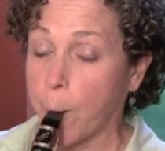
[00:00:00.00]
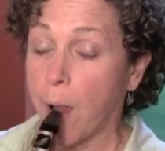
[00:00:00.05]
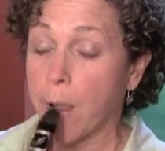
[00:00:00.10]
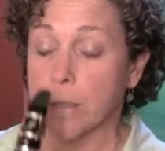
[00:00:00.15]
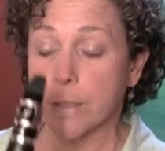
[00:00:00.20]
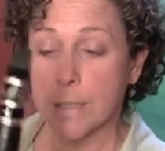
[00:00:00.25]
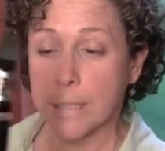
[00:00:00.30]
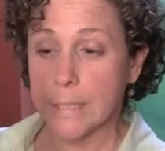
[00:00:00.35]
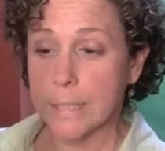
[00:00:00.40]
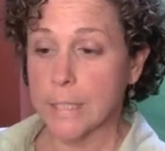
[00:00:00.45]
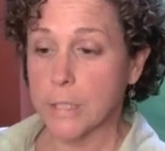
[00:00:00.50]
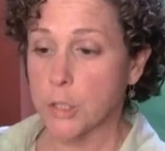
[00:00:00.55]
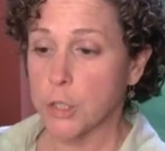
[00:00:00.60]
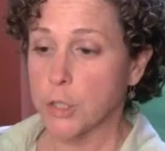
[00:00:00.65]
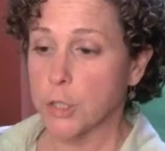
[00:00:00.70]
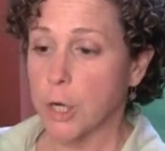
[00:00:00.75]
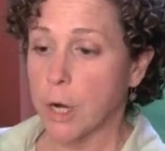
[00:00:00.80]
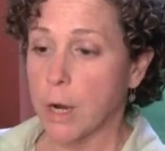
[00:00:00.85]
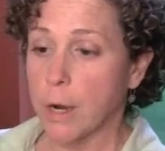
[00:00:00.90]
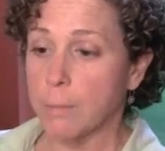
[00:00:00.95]
It's a little
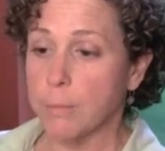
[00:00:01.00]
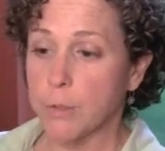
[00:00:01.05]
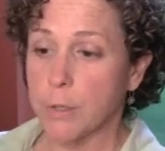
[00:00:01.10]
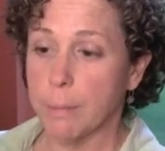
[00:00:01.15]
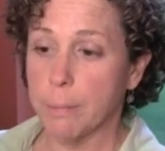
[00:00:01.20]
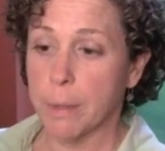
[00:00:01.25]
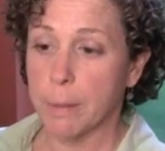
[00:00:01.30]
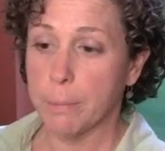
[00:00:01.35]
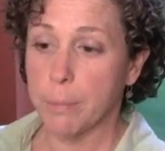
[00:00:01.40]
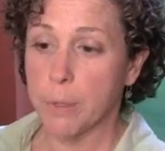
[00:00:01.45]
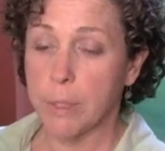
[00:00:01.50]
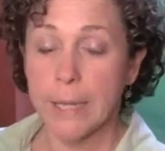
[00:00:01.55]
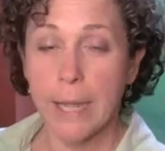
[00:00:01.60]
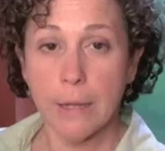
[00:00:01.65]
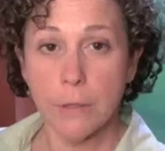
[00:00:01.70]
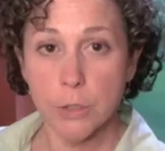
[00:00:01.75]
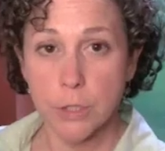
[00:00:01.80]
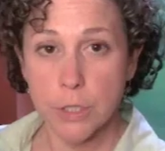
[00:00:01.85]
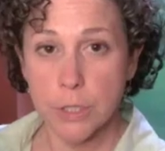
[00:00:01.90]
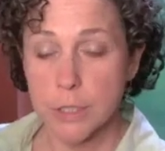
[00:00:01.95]
sharp, so I'm going to pull
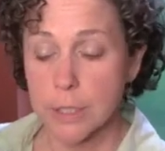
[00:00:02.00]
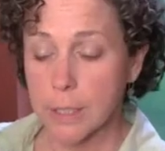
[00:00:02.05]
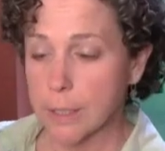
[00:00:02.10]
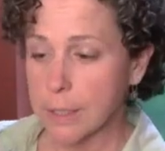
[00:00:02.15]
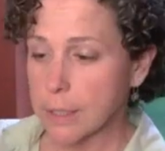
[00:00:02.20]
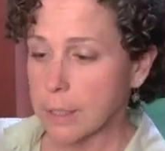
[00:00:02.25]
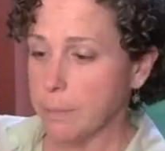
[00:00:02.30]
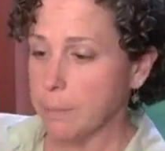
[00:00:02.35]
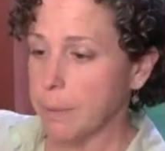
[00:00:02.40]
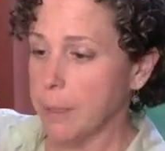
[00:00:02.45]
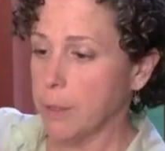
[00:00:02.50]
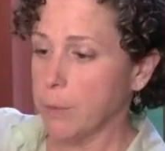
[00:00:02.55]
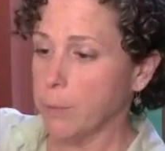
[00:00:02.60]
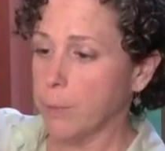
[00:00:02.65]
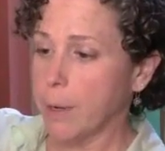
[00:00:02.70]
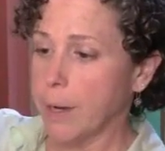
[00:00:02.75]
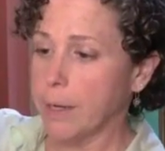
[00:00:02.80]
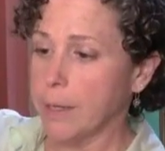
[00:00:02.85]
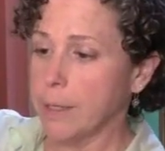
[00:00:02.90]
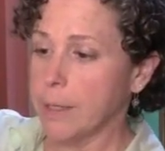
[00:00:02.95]
out just a little bit
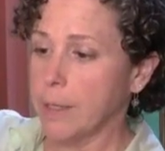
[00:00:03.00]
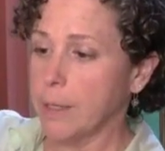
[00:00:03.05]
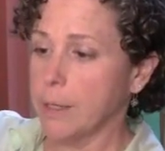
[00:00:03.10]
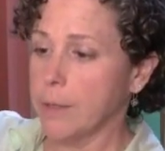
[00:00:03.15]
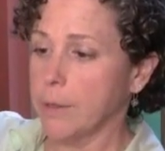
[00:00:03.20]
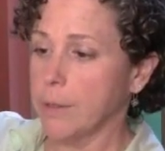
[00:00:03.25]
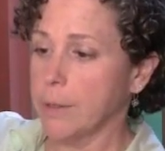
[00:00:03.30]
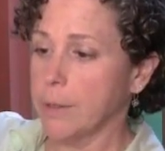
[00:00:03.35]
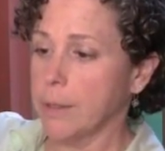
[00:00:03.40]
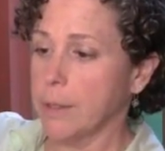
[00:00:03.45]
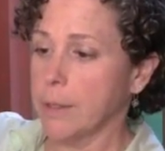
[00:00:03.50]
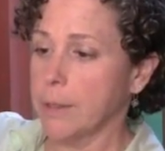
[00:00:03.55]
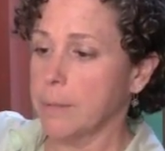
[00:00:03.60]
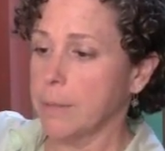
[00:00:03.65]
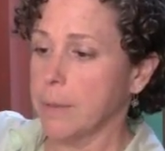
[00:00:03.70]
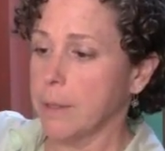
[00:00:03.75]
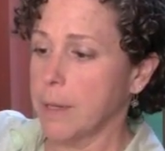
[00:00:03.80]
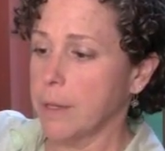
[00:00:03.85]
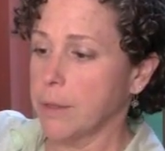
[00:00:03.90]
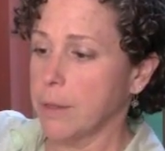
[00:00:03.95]
right here at
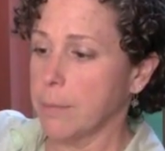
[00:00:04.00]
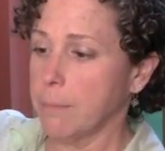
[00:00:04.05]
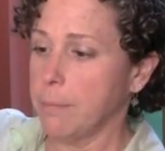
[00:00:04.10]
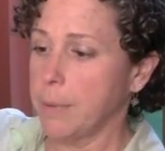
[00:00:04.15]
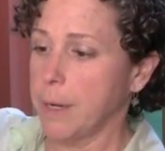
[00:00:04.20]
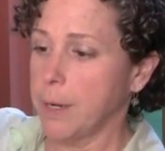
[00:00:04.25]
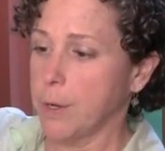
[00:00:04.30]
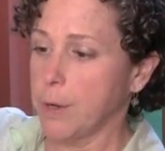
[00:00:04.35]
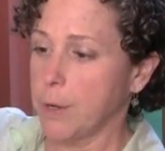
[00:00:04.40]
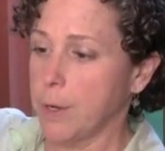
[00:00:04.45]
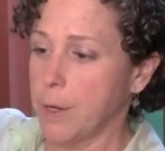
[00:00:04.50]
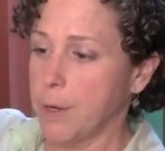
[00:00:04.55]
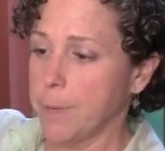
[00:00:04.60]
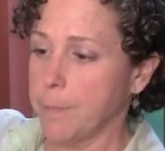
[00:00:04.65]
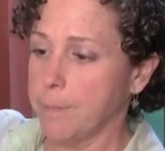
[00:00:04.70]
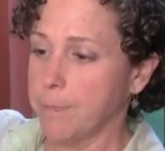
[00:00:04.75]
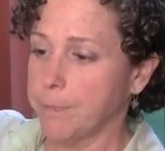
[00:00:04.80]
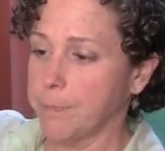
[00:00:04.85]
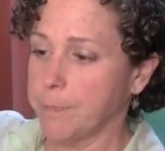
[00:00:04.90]
the barrel.